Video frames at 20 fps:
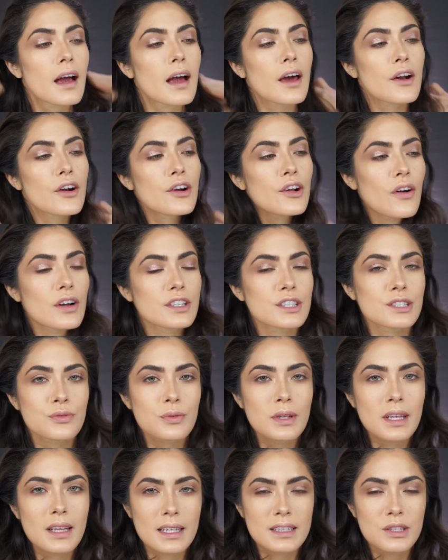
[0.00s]
I don't know, I just
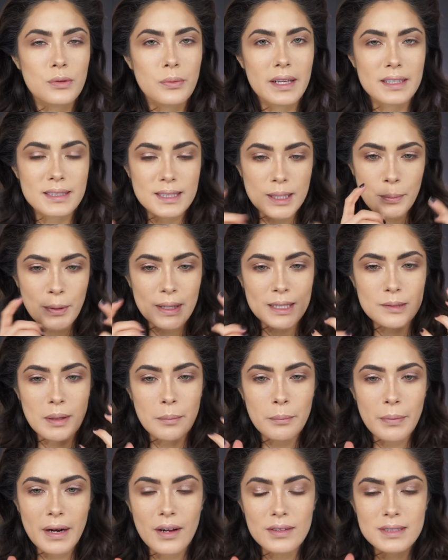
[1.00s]
really like the way it separates
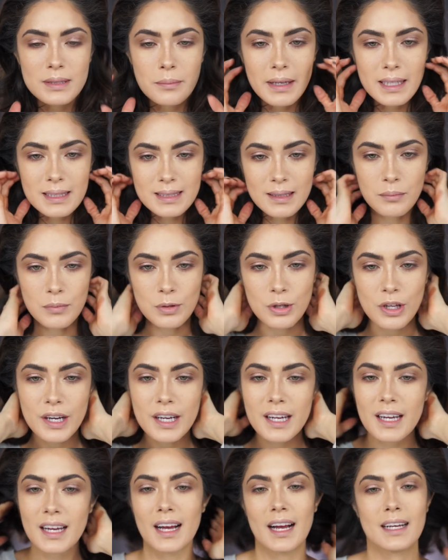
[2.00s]
my brows and makes them
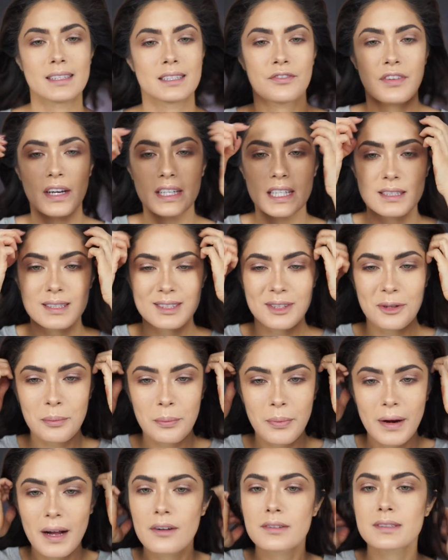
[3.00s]
look as if I did
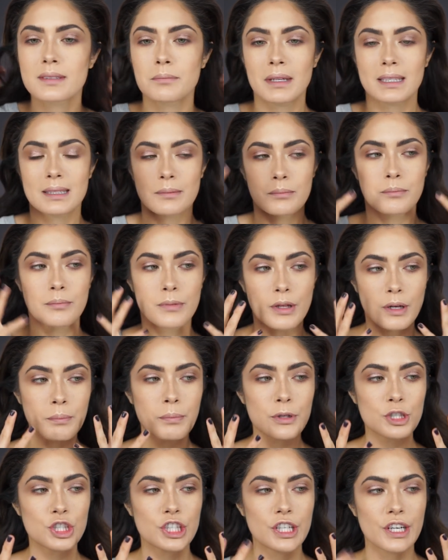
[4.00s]
soap brows and makes them
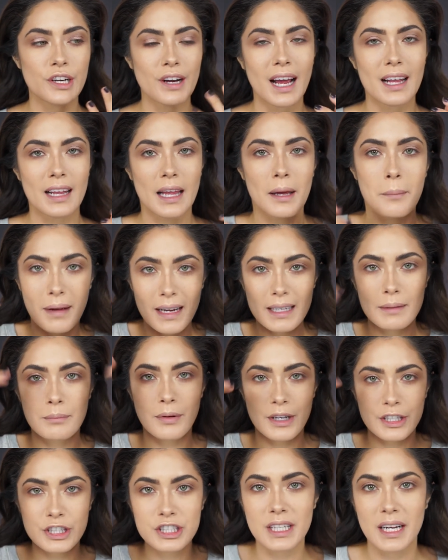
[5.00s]
look bushier. I like mine
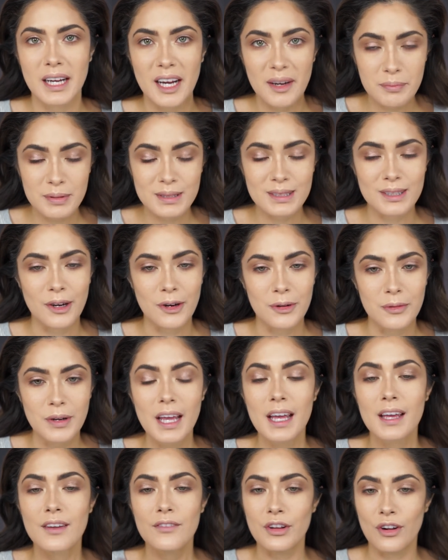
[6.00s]
brushed up, so
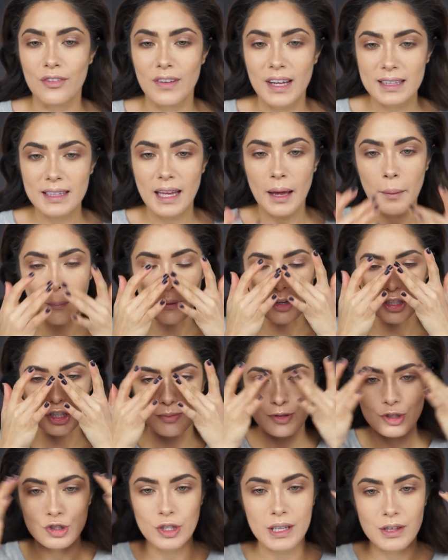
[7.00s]
if you don't like that, brush
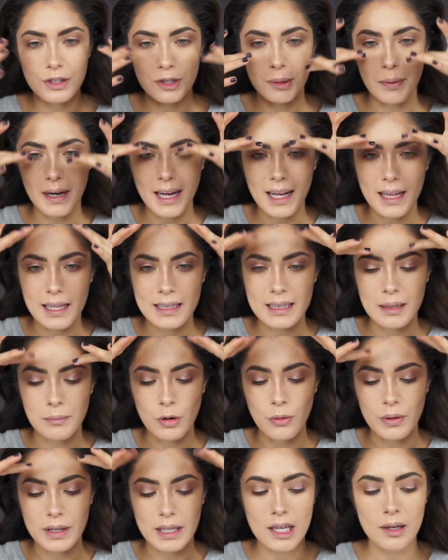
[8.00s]
them straight through, but I like
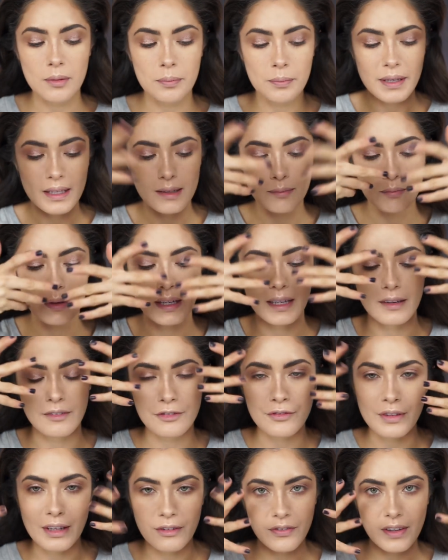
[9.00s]
them going up and being
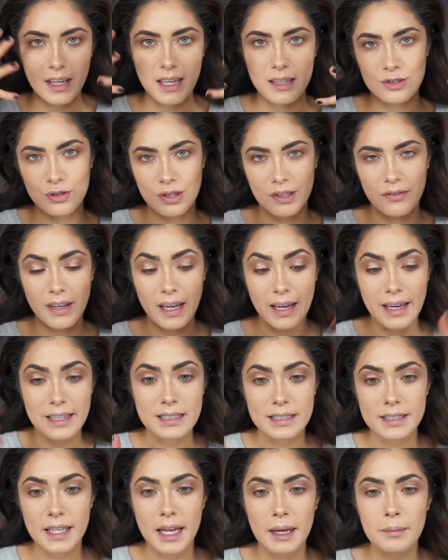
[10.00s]
fluffy and sort of
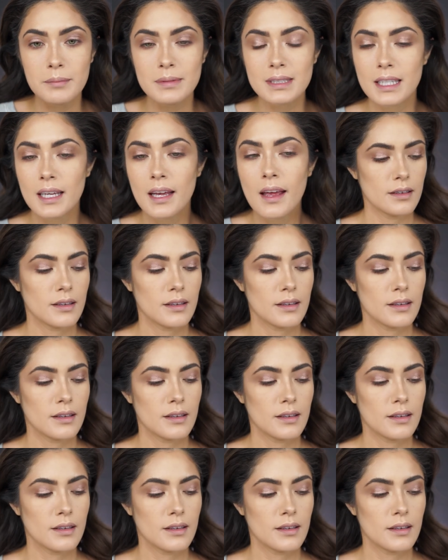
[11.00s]
untamed.